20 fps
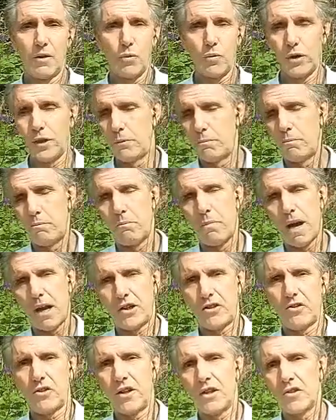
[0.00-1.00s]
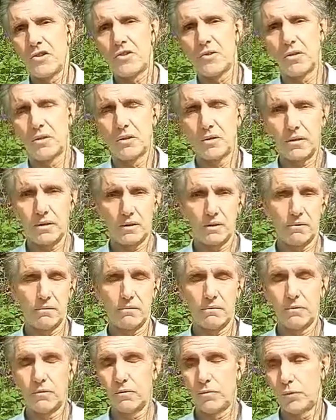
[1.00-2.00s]
with butter and salt.
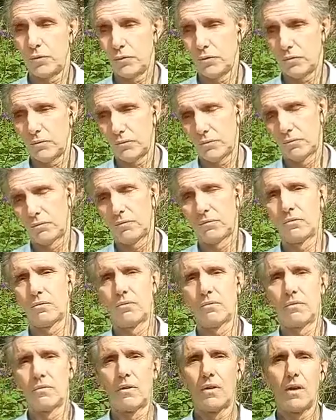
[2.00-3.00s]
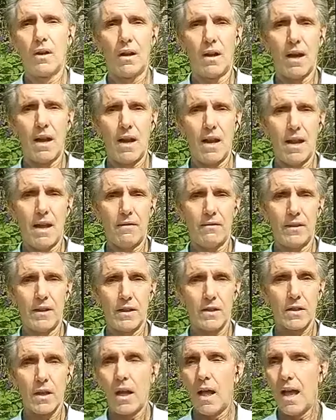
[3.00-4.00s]
Phew. I love
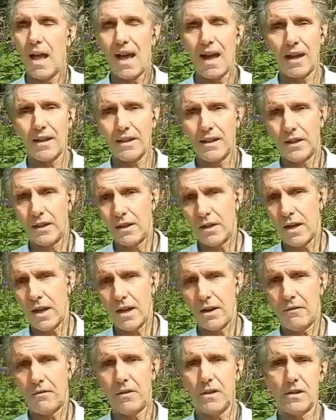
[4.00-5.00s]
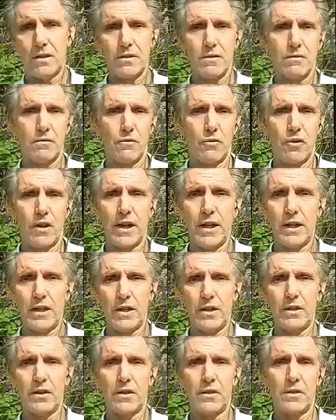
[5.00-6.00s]
this. I didn't have this for
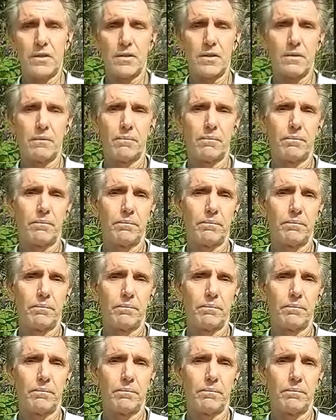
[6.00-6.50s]
8 years.